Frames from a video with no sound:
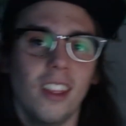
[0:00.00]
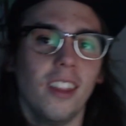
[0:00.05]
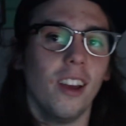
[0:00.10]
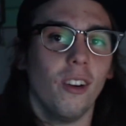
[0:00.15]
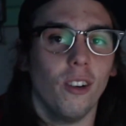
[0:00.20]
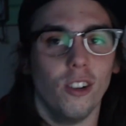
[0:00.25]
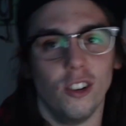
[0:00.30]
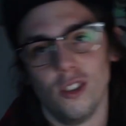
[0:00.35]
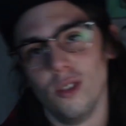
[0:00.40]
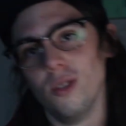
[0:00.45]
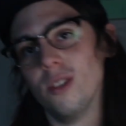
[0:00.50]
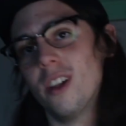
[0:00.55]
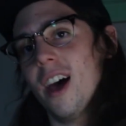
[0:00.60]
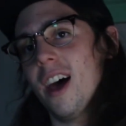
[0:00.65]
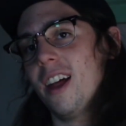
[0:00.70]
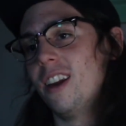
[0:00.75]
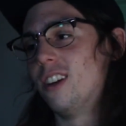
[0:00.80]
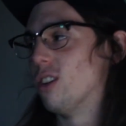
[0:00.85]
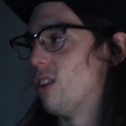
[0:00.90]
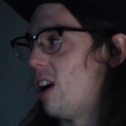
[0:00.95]
then they would do
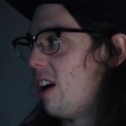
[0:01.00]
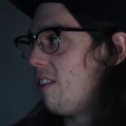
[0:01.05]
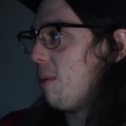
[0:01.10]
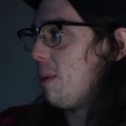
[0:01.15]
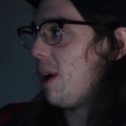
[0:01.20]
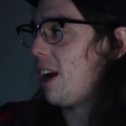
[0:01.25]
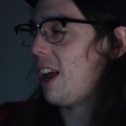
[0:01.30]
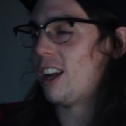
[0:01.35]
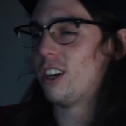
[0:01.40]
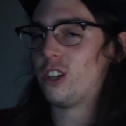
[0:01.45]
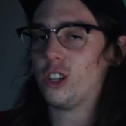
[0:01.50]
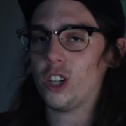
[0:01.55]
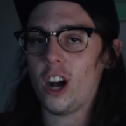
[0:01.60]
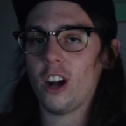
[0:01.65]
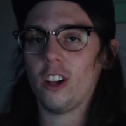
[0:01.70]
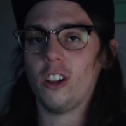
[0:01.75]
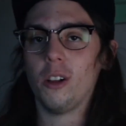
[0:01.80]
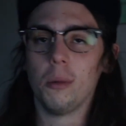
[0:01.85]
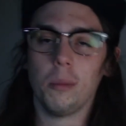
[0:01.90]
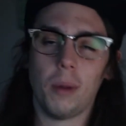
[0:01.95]
that until everybody had
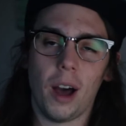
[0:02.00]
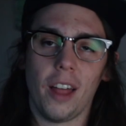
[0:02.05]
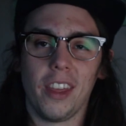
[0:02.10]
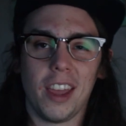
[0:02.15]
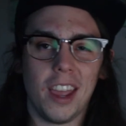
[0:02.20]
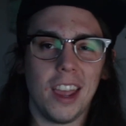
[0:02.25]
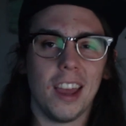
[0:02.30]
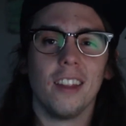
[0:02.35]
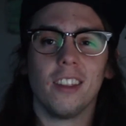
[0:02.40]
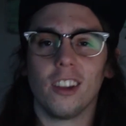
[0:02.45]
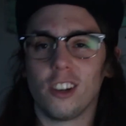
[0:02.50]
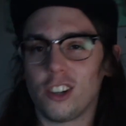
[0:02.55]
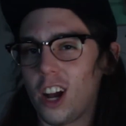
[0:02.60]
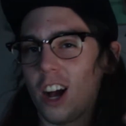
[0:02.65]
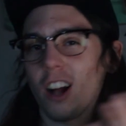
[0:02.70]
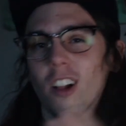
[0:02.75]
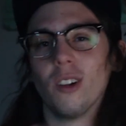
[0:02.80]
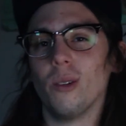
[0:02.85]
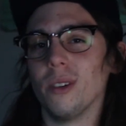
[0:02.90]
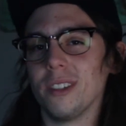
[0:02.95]
chocolate. But by the end, the
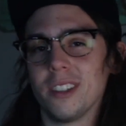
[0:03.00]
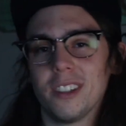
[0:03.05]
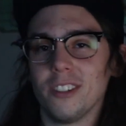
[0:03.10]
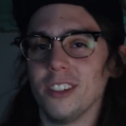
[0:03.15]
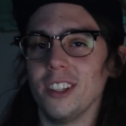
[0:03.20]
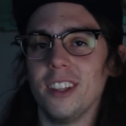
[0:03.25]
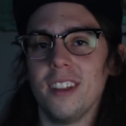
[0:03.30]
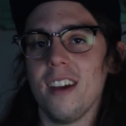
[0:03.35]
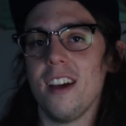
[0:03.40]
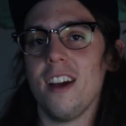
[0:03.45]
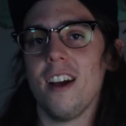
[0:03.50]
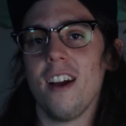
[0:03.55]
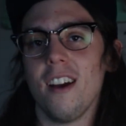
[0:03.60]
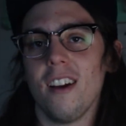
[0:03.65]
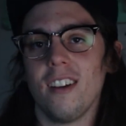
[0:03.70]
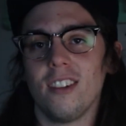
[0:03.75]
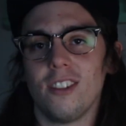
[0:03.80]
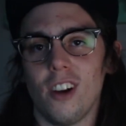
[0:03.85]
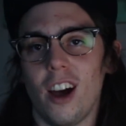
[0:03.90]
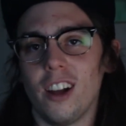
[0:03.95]
chocolate wasn't really
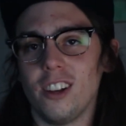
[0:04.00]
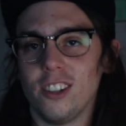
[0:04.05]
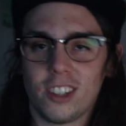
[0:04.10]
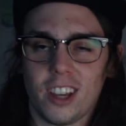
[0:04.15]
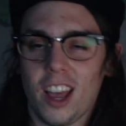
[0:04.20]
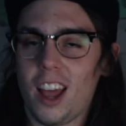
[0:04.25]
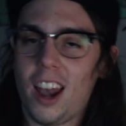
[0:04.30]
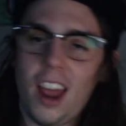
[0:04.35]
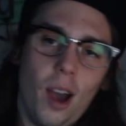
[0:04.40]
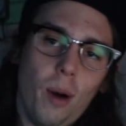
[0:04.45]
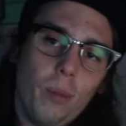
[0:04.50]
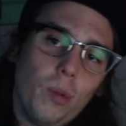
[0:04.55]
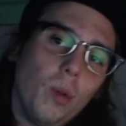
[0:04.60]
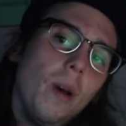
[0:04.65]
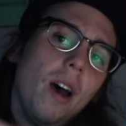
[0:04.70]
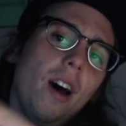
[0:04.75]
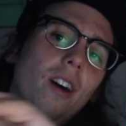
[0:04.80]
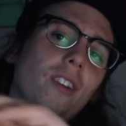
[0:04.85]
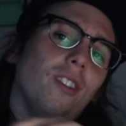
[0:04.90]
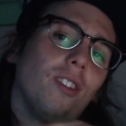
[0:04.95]
there, so I just kind of helped them
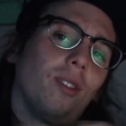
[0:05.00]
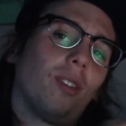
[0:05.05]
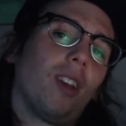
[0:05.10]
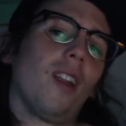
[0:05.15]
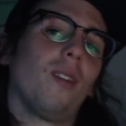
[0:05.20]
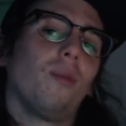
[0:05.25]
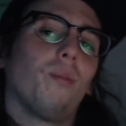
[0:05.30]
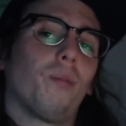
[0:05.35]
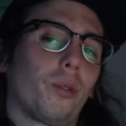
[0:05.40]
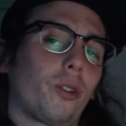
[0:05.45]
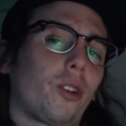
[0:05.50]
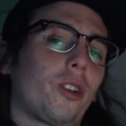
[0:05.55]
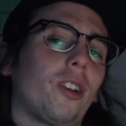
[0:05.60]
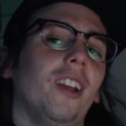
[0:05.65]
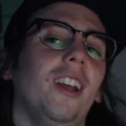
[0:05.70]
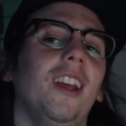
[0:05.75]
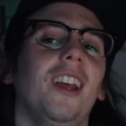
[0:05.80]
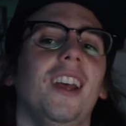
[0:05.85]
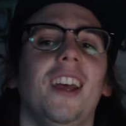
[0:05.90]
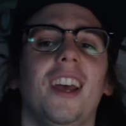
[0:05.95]
out and just kind of.
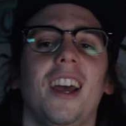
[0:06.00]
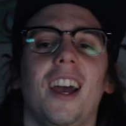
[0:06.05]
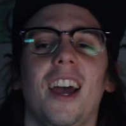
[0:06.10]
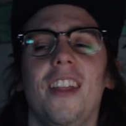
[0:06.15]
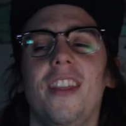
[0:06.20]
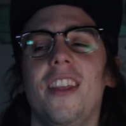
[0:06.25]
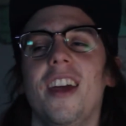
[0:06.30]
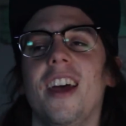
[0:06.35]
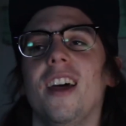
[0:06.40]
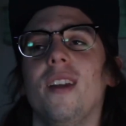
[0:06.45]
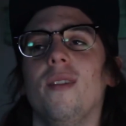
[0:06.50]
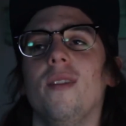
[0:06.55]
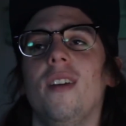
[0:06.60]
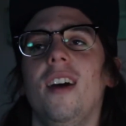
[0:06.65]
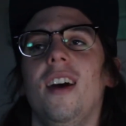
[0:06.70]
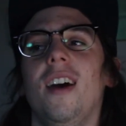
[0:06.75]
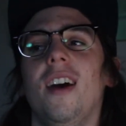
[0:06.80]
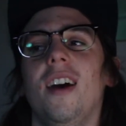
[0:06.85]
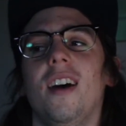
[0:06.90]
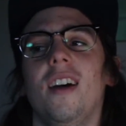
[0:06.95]
And then
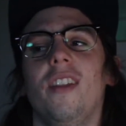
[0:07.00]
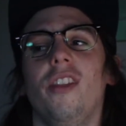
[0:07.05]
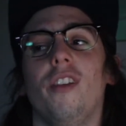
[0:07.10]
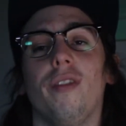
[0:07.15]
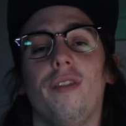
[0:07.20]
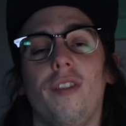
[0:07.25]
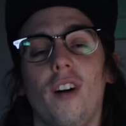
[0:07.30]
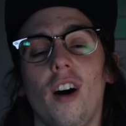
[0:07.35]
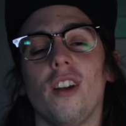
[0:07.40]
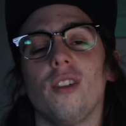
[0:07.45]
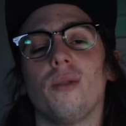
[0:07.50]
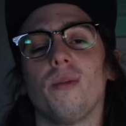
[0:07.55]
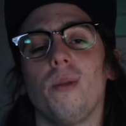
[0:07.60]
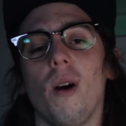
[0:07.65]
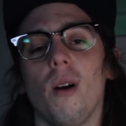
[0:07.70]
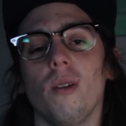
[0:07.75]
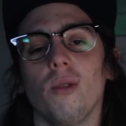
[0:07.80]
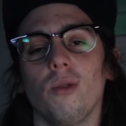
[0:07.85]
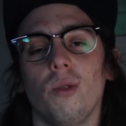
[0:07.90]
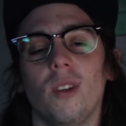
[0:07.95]
the funnest
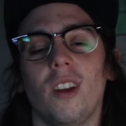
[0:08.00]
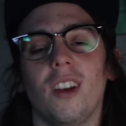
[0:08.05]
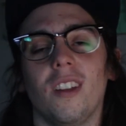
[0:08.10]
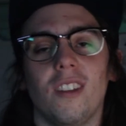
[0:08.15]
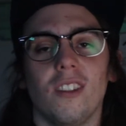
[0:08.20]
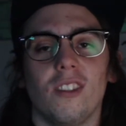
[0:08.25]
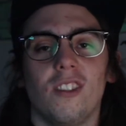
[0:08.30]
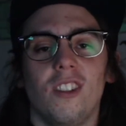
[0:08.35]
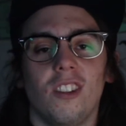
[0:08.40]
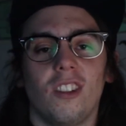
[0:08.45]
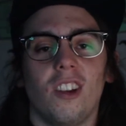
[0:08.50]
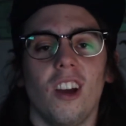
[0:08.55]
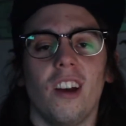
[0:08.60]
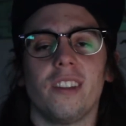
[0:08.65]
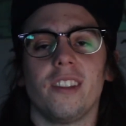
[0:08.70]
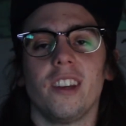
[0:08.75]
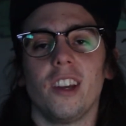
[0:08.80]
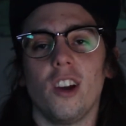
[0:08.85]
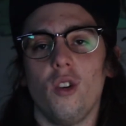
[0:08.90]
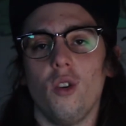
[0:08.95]
part was we'd get this
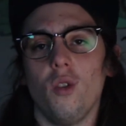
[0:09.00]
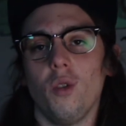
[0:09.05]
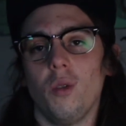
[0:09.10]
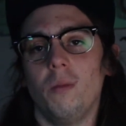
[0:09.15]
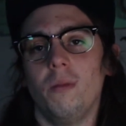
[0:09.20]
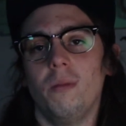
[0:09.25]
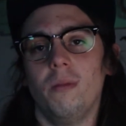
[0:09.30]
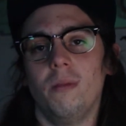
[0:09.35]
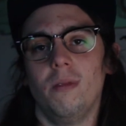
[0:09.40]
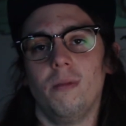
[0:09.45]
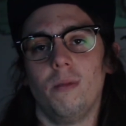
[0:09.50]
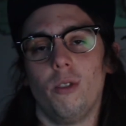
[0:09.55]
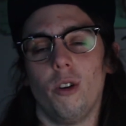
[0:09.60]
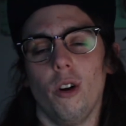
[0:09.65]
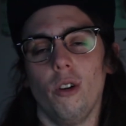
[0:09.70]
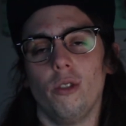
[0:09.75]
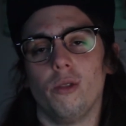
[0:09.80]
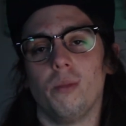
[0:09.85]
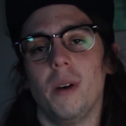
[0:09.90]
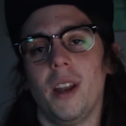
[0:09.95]
disgusting old
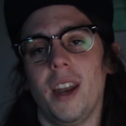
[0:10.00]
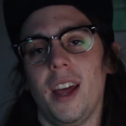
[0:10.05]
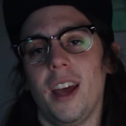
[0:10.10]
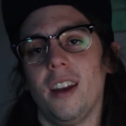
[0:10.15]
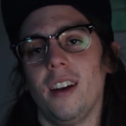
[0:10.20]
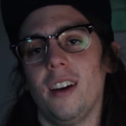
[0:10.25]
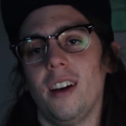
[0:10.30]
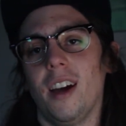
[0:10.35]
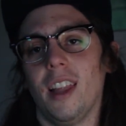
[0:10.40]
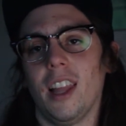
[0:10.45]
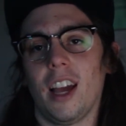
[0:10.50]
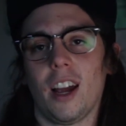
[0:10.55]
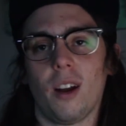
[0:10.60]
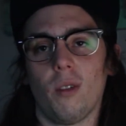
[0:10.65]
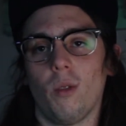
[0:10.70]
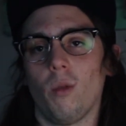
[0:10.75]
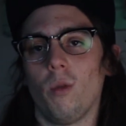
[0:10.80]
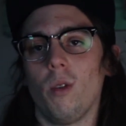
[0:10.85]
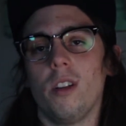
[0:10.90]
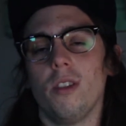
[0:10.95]
gross banana and like
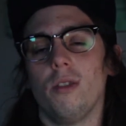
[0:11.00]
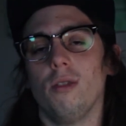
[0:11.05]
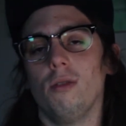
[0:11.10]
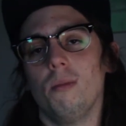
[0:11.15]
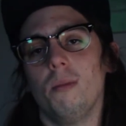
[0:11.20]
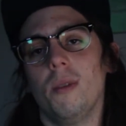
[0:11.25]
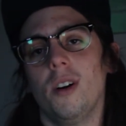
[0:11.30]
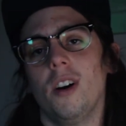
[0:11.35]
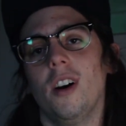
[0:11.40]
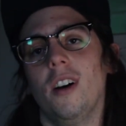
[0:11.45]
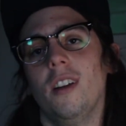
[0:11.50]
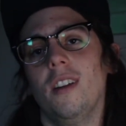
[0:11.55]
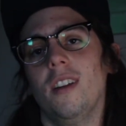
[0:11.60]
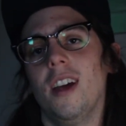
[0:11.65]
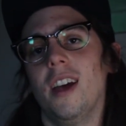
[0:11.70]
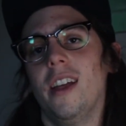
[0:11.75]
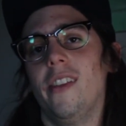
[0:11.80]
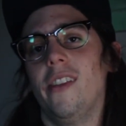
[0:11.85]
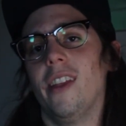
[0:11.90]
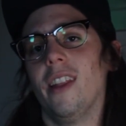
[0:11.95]
run it through the mud,
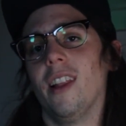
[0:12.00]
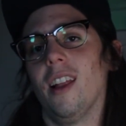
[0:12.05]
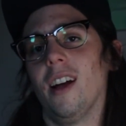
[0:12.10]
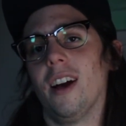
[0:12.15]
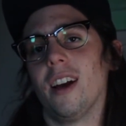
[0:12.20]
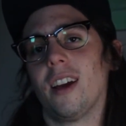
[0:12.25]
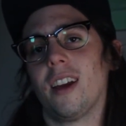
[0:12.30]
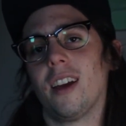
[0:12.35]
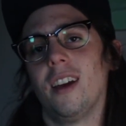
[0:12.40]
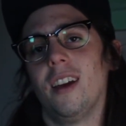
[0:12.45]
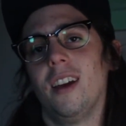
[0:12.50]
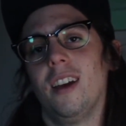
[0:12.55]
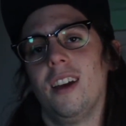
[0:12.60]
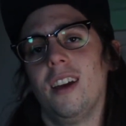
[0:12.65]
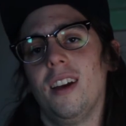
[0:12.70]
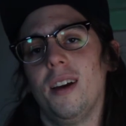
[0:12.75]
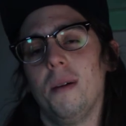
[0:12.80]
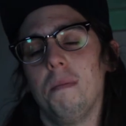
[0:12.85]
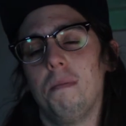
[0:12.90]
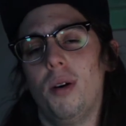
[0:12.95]
and then like
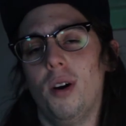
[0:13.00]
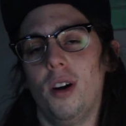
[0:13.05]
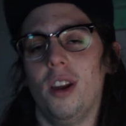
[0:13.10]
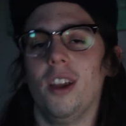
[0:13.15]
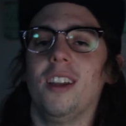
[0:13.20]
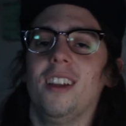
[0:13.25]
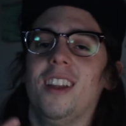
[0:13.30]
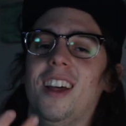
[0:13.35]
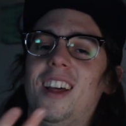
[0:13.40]
put it